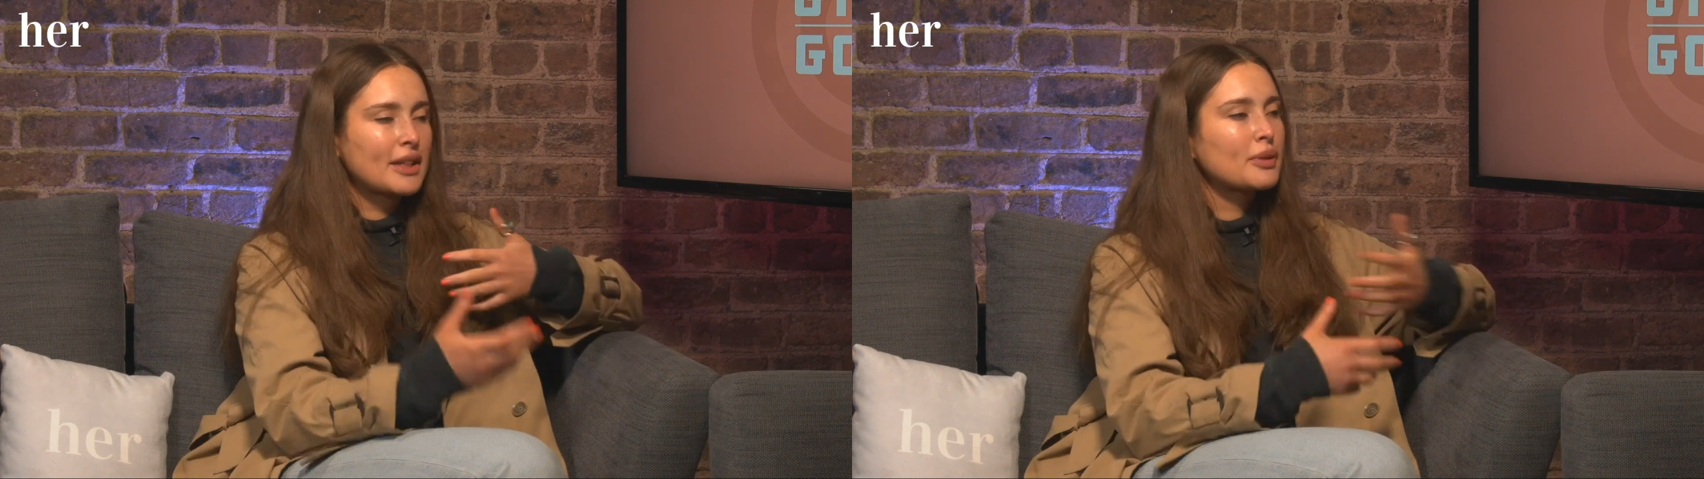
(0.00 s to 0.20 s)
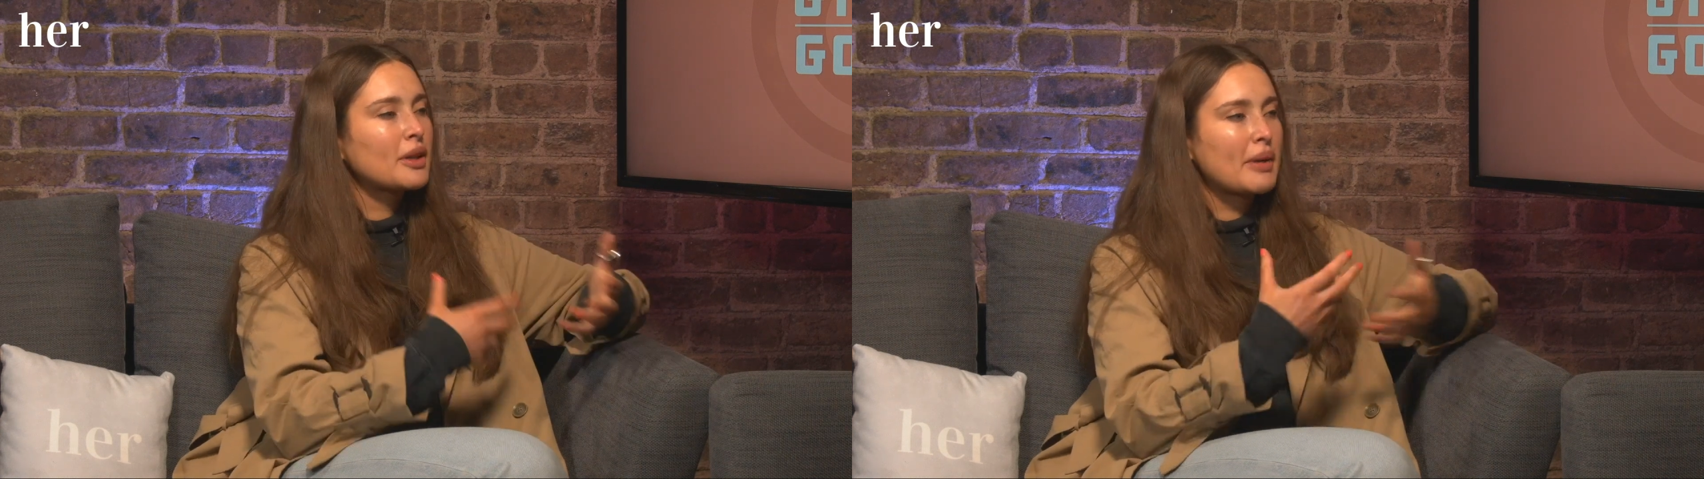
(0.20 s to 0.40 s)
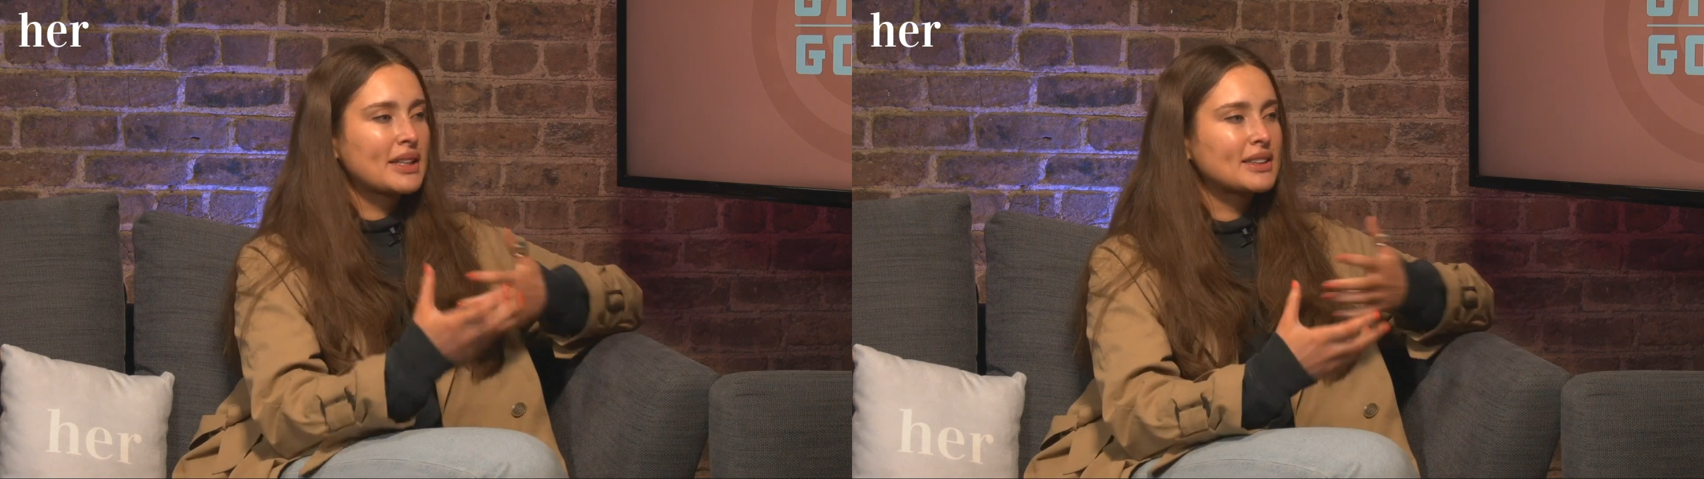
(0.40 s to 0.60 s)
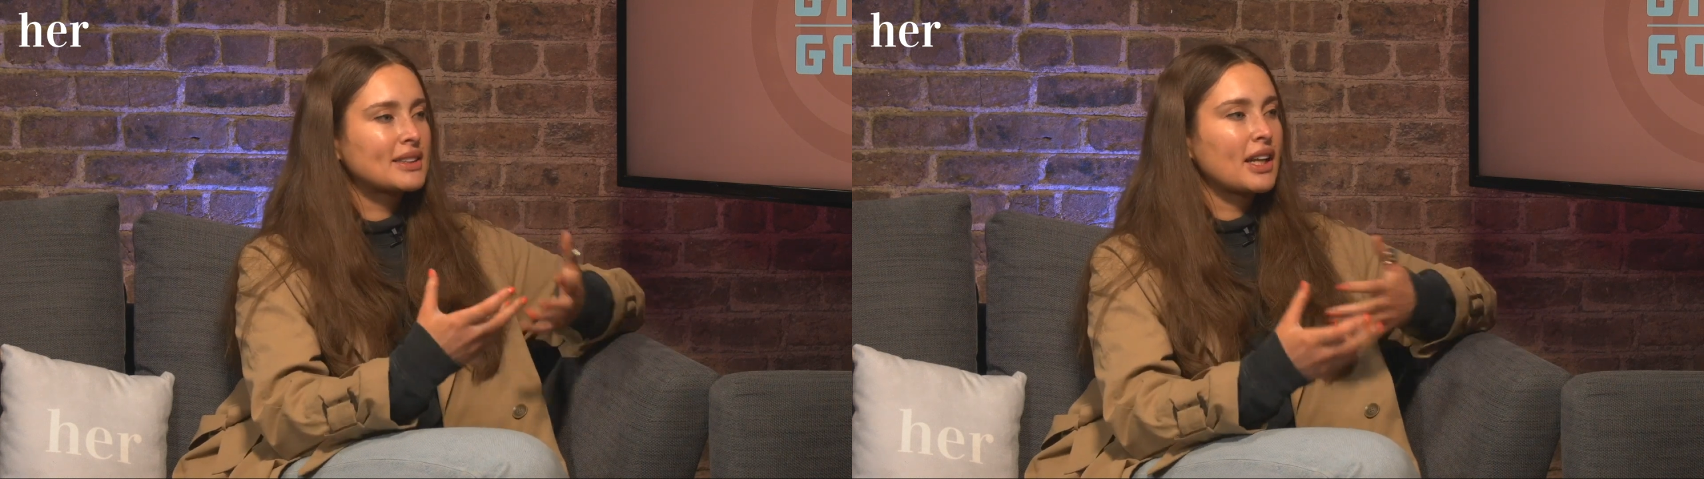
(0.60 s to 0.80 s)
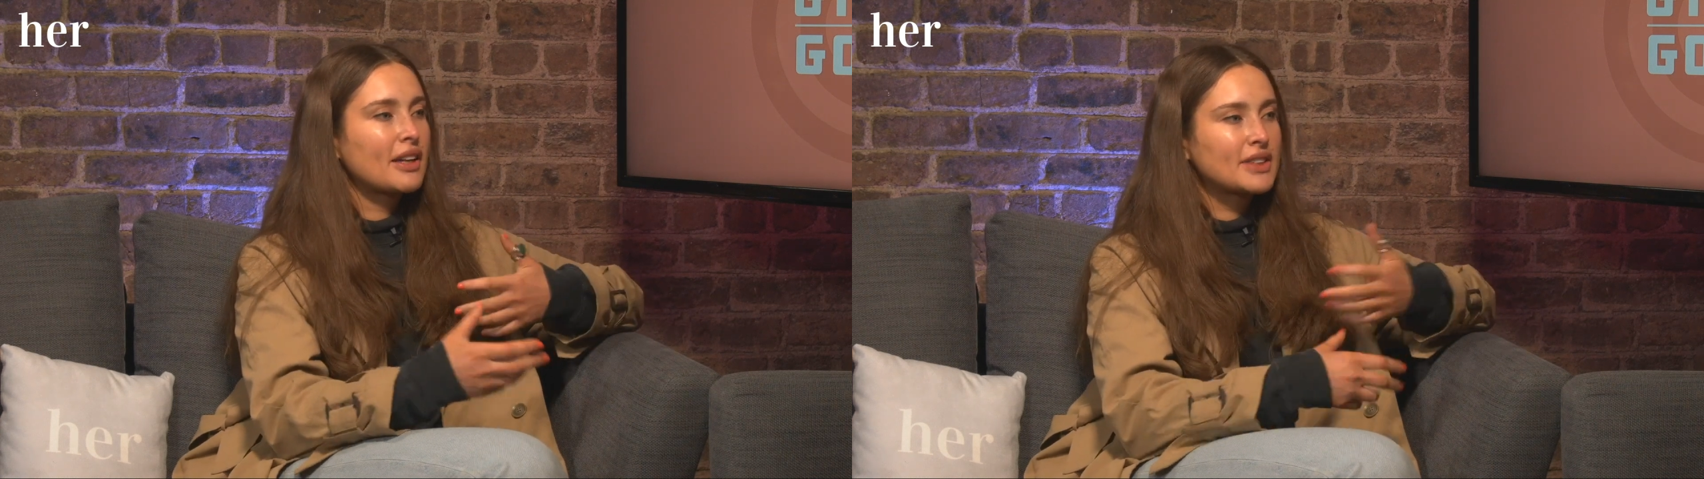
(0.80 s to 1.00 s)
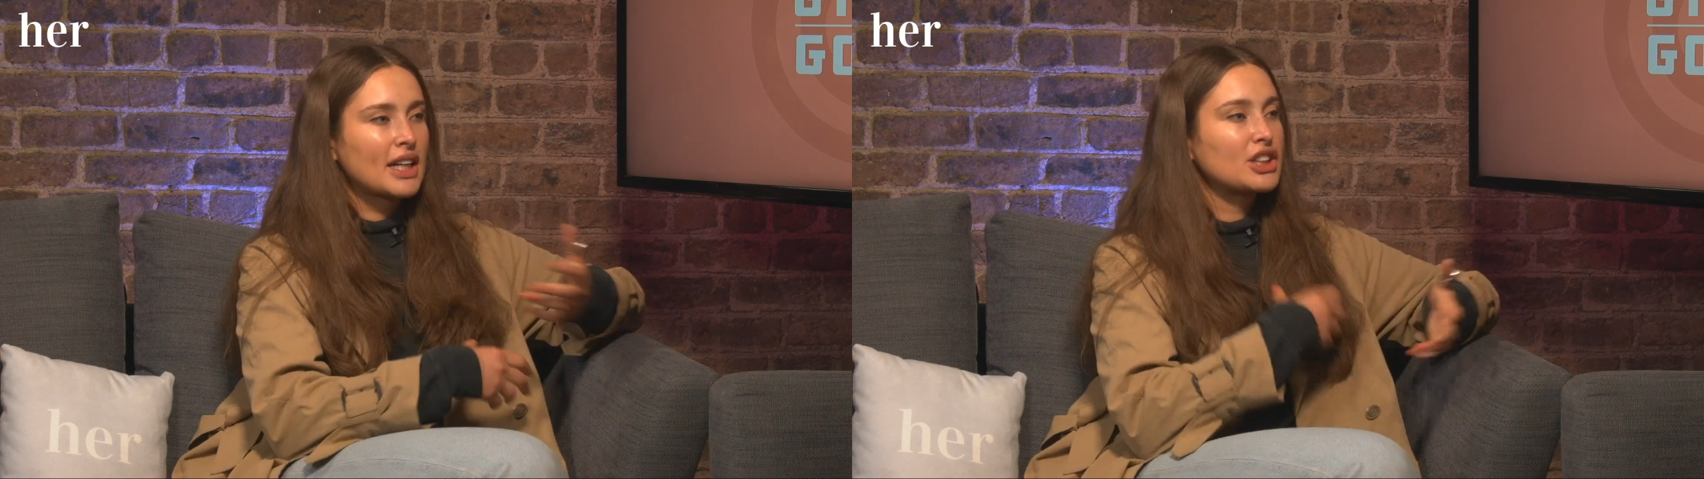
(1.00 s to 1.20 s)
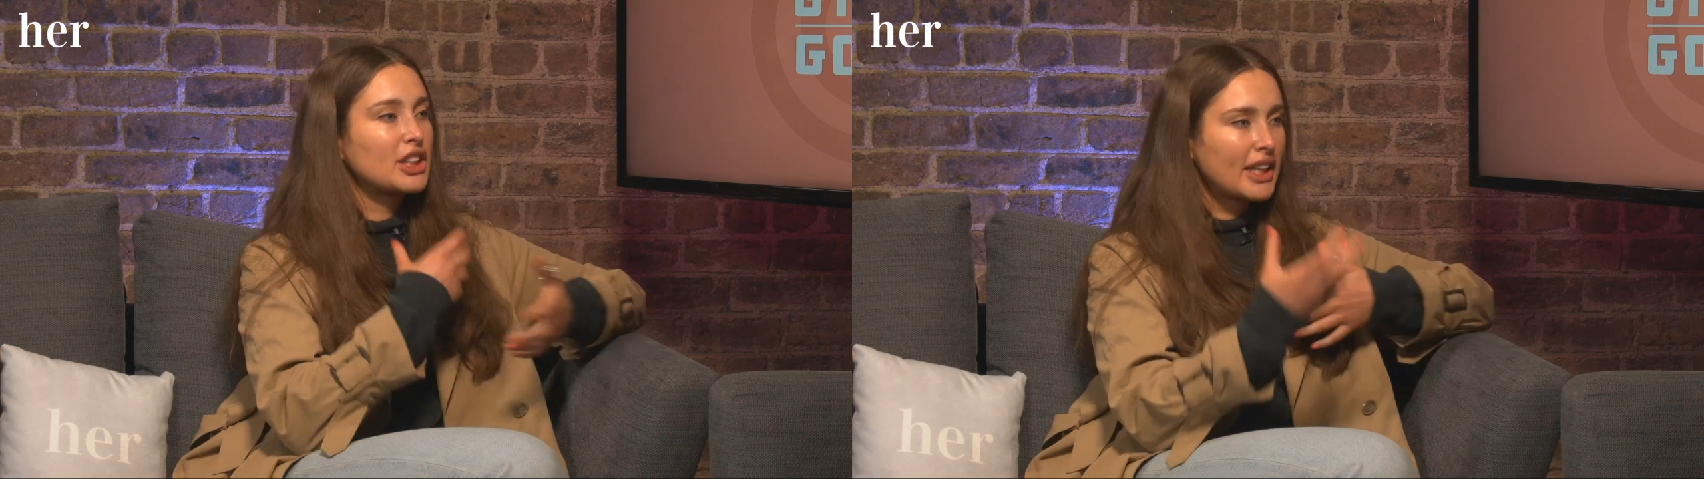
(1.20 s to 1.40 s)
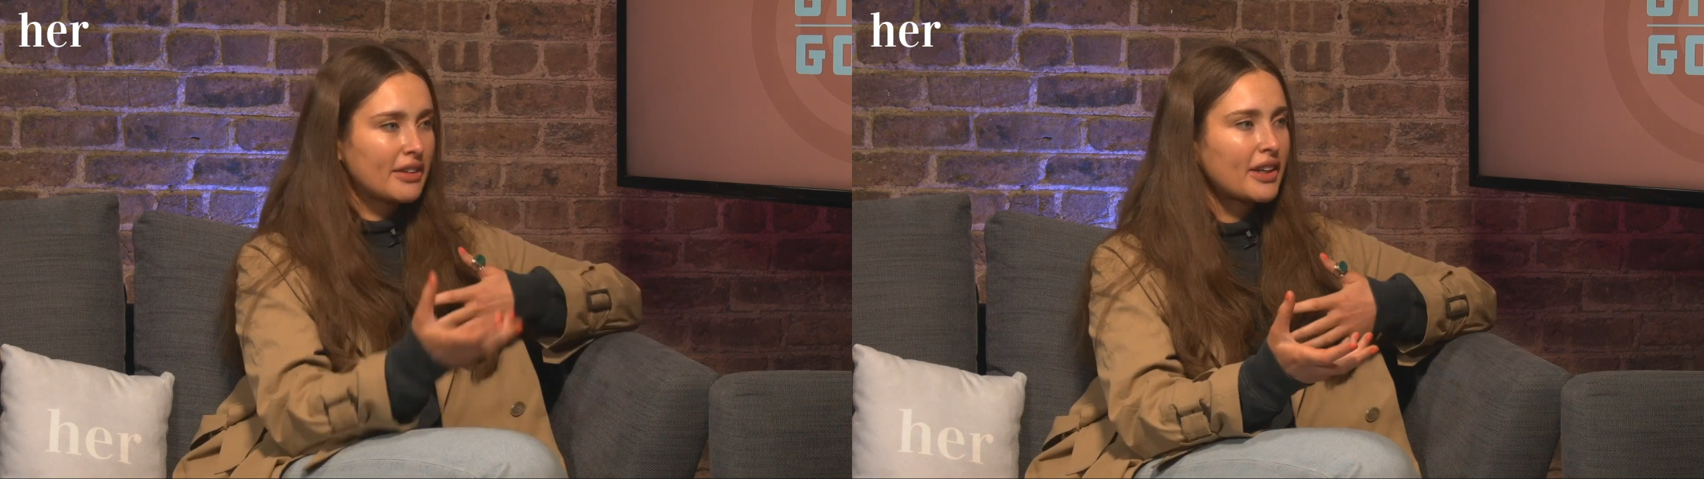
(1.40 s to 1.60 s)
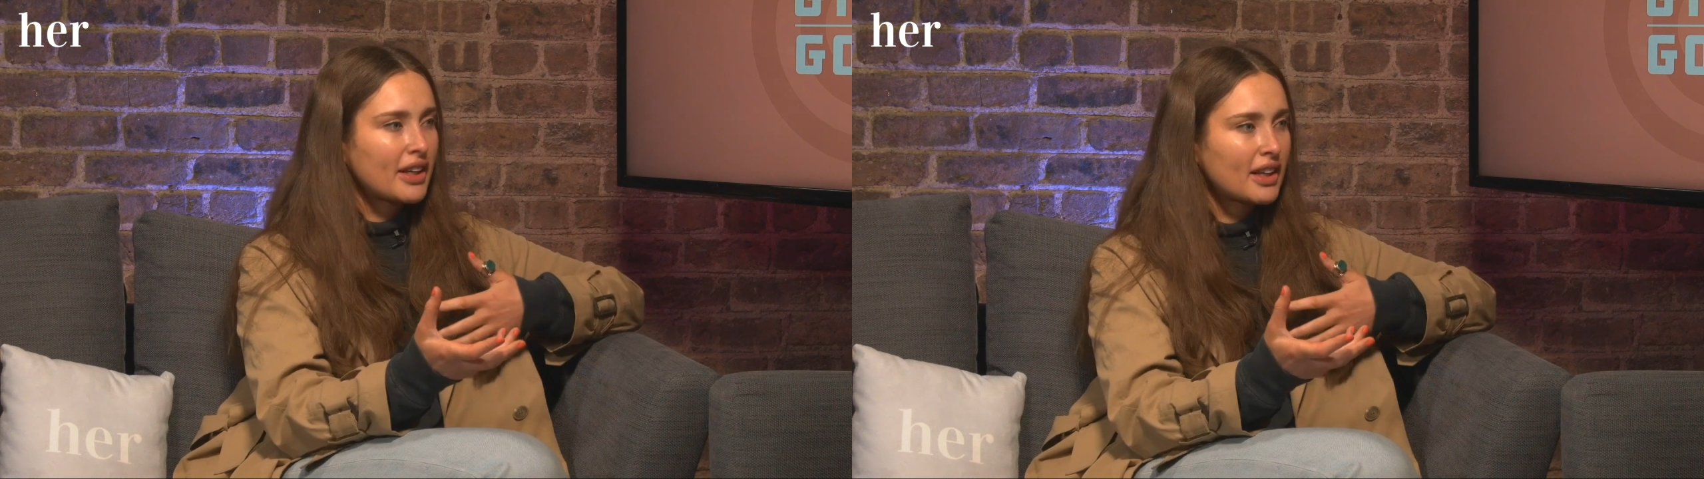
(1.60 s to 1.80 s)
one of the best things in life is actually giving.